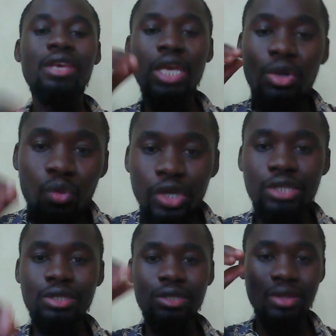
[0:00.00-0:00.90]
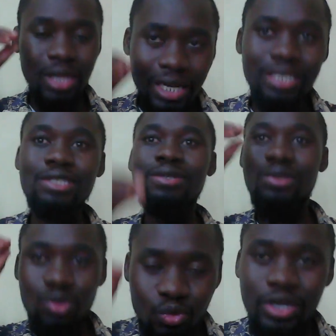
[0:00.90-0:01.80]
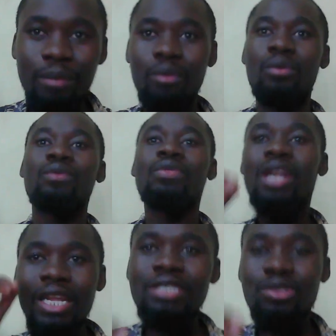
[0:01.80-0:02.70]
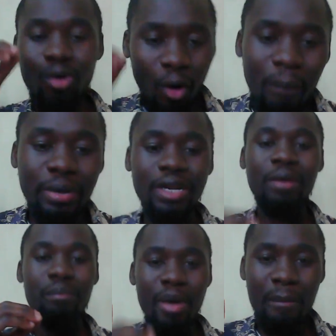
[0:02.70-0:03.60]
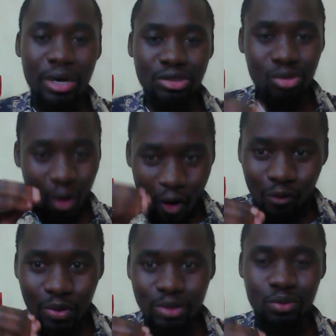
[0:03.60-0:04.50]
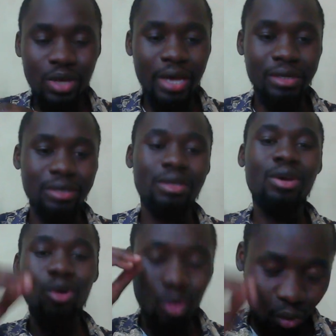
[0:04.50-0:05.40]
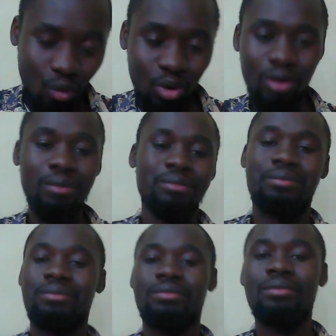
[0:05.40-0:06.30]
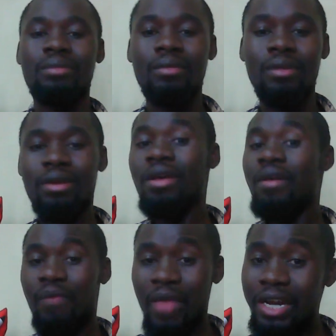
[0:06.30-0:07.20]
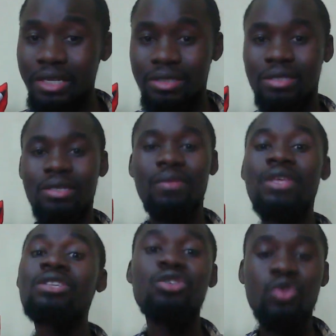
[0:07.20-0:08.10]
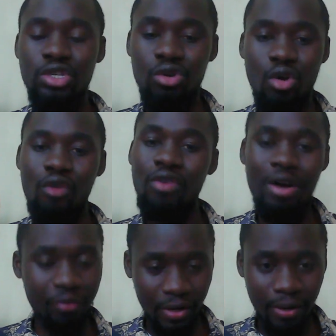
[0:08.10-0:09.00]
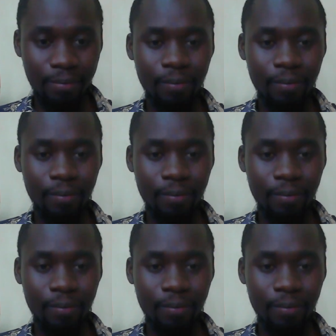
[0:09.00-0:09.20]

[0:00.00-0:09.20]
in which the least suitable, the least competent members of the society rule. That is the situation of Africa.